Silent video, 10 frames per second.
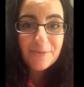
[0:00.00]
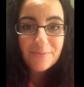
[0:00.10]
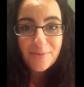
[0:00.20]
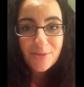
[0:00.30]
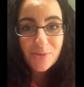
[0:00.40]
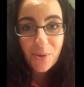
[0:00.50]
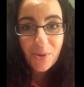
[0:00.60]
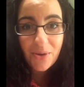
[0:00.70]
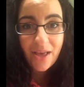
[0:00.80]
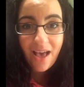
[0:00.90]

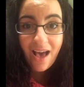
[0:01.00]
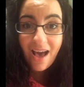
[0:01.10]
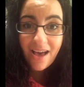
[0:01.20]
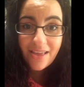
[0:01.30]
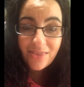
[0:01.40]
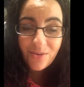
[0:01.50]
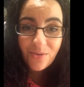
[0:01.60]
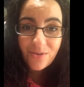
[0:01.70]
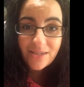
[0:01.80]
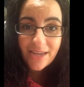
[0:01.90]
So I
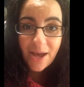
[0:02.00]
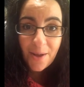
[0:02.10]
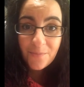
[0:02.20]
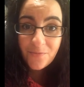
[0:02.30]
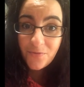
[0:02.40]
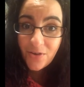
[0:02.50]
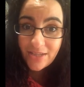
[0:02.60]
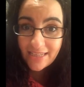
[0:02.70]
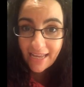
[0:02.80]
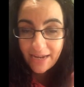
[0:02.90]
thought
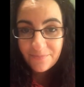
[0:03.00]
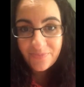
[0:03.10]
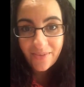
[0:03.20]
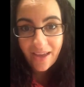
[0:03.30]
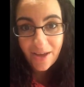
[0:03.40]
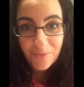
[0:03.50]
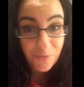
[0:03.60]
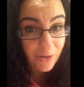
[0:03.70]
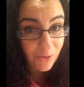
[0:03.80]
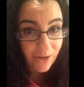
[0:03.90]
firstly,
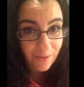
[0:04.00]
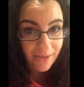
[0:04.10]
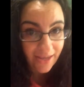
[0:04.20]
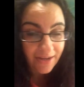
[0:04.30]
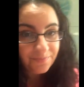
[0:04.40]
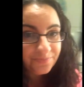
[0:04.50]
if we look up here,